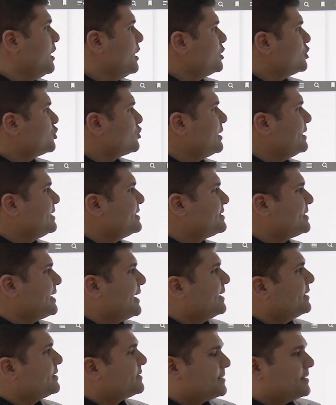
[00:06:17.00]
So it
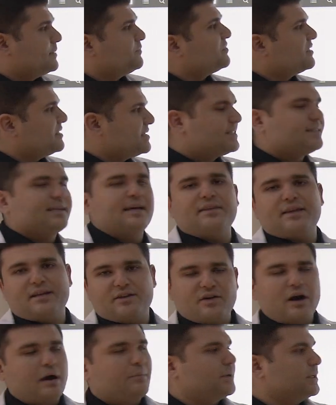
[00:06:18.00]
says, study
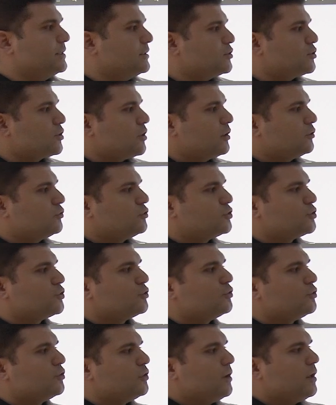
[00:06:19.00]
grammar. So
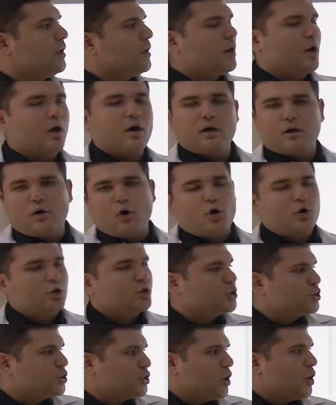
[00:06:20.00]
to or
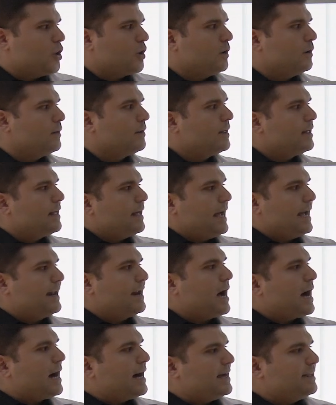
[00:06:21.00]
so, and
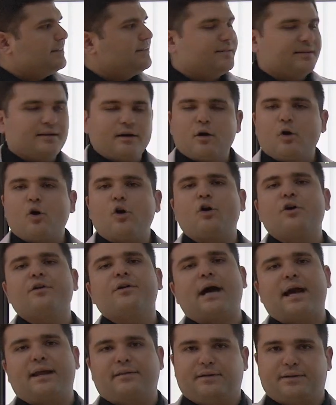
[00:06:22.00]
either or
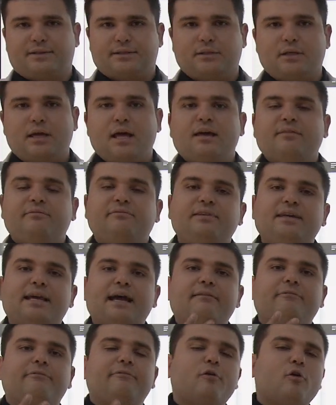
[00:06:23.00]
neither. We
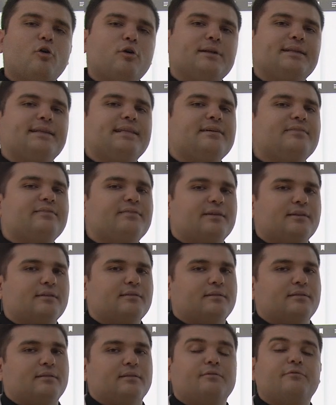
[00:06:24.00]
have 4
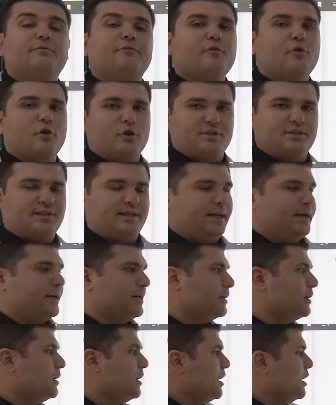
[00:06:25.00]
different words
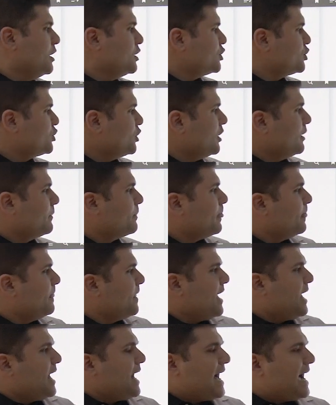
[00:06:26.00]
here. So,
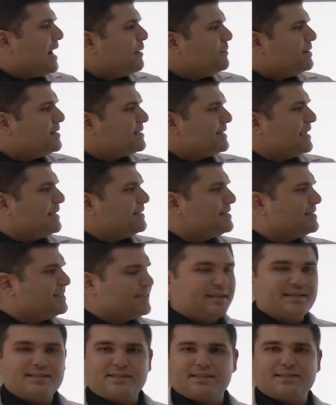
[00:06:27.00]
hammers and
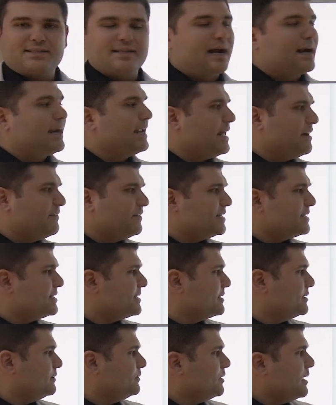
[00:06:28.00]
scissors are
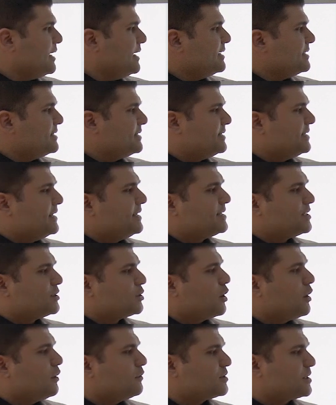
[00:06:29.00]
levers.
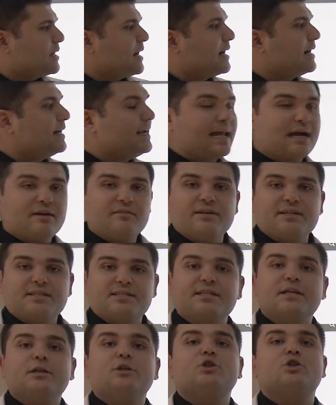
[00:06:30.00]
Seesaws are
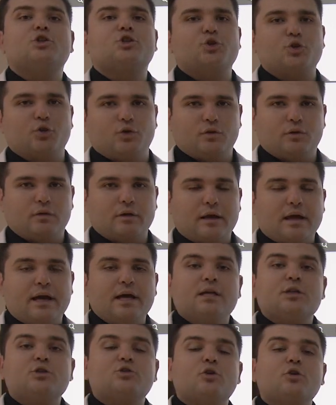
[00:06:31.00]
levers too.
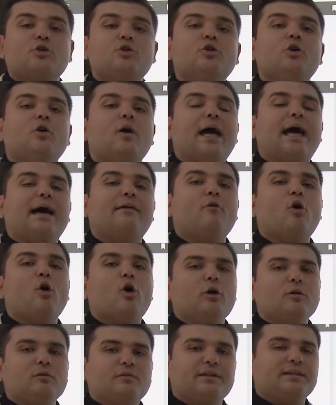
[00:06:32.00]
So you have
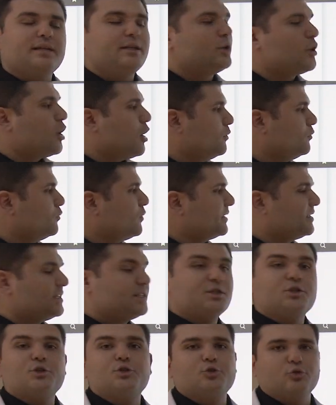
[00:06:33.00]
already known what
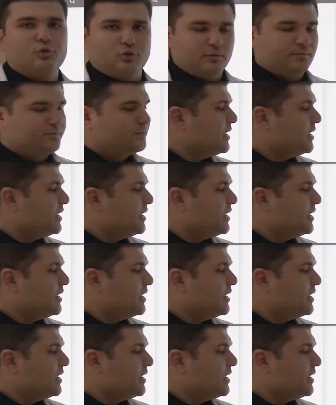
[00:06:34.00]
is to.